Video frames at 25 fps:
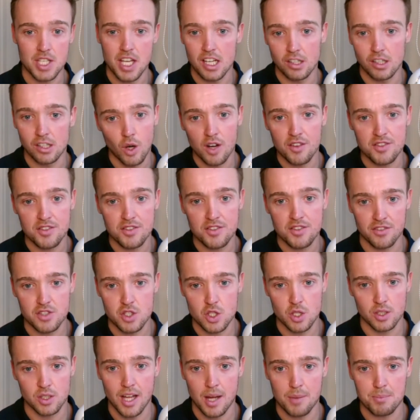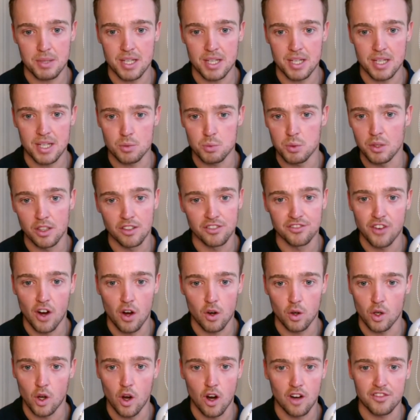a lot of stuff during that period will have
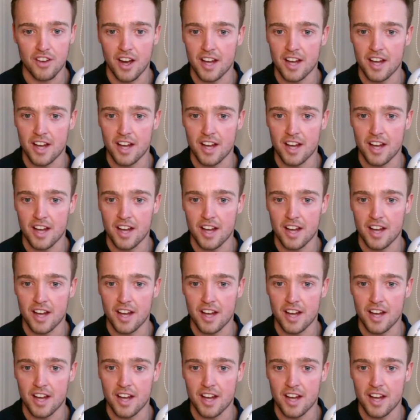fallen off.